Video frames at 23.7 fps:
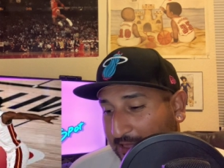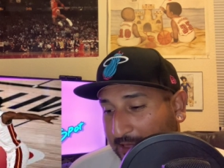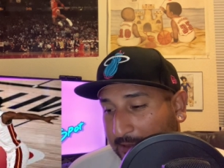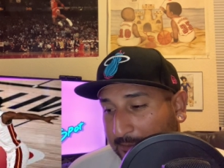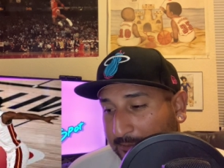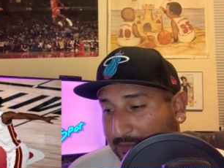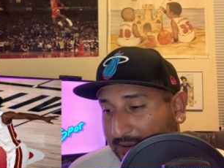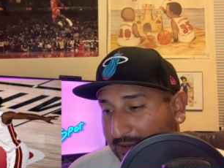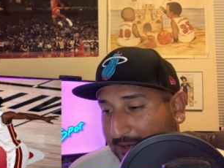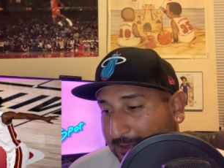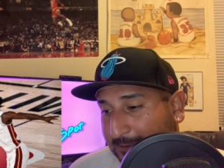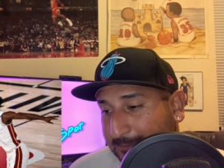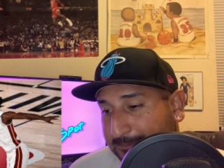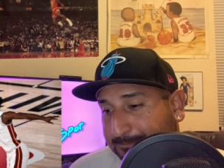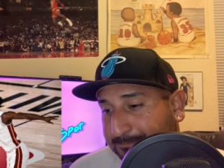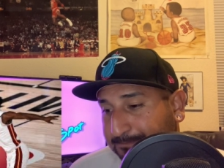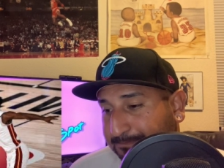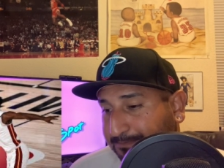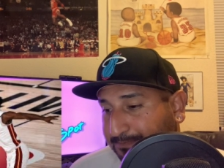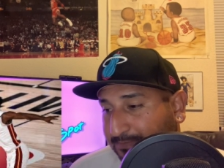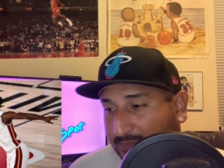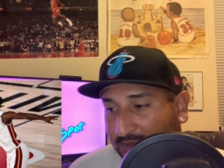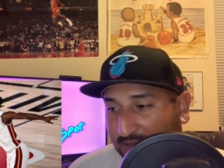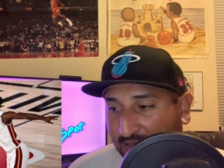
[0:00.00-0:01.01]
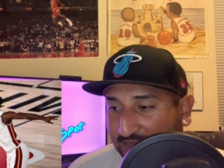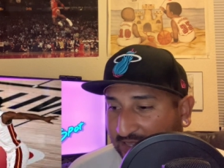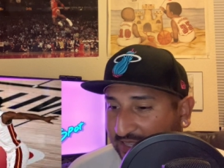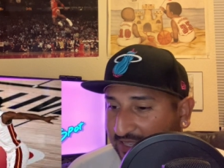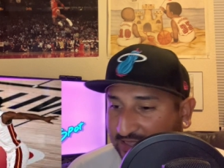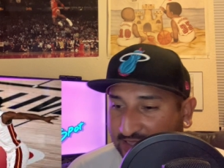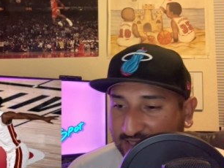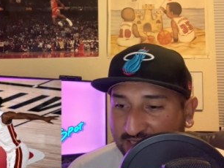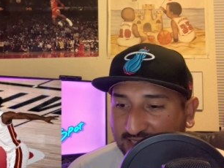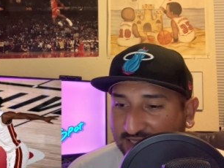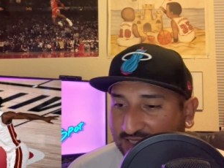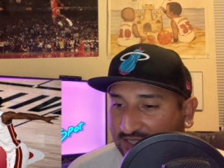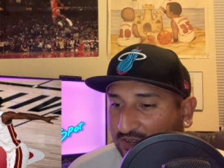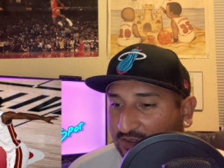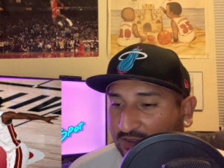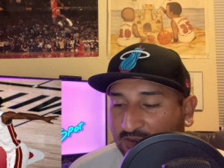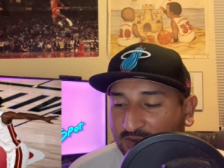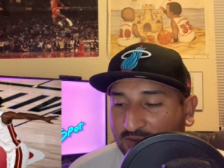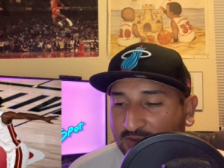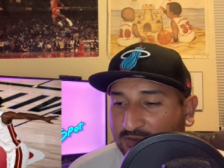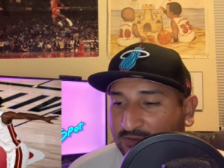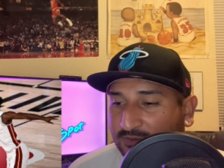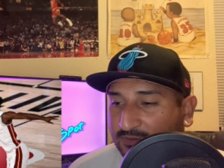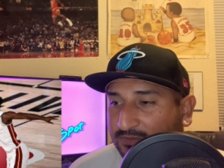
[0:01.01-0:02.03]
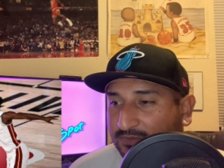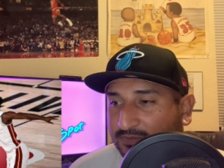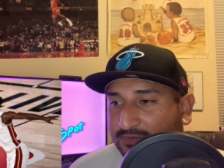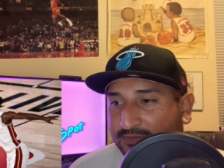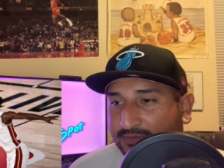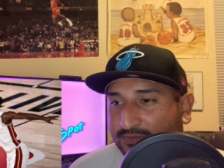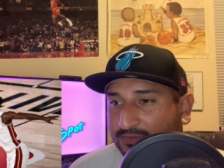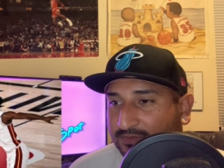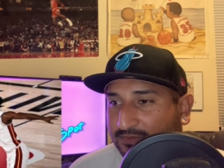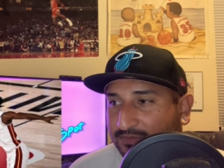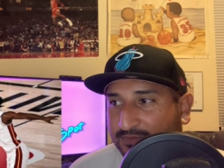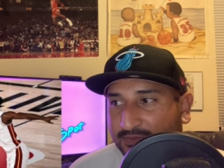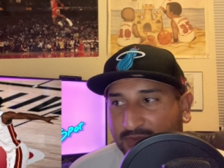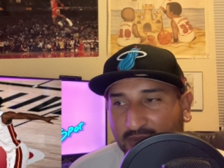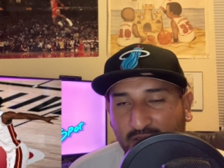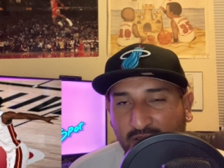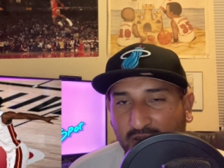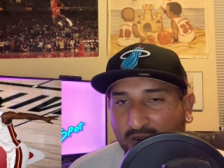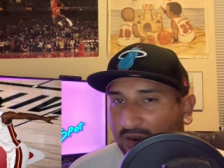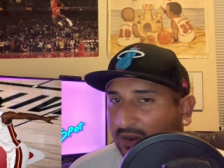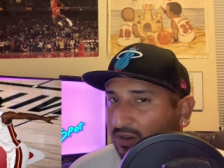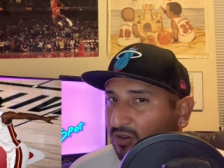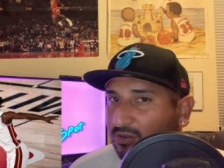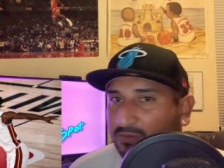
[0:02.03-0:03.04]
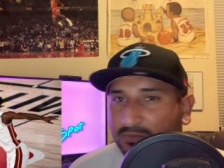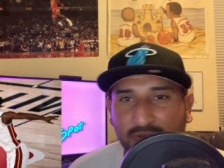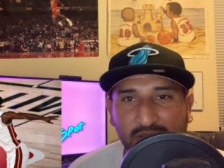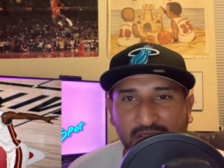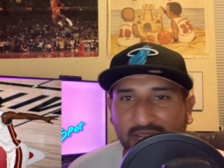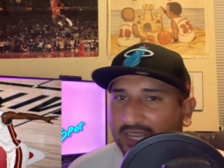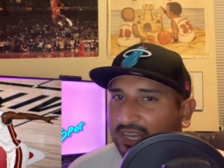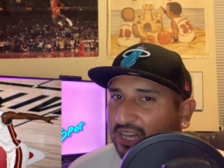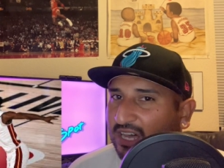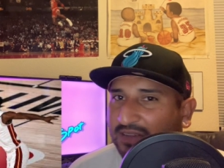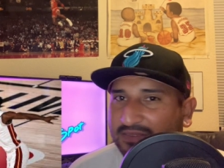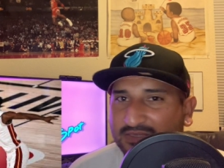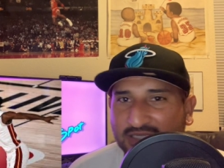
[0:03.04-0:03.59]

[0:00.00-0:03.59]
but I think our whole playoffs,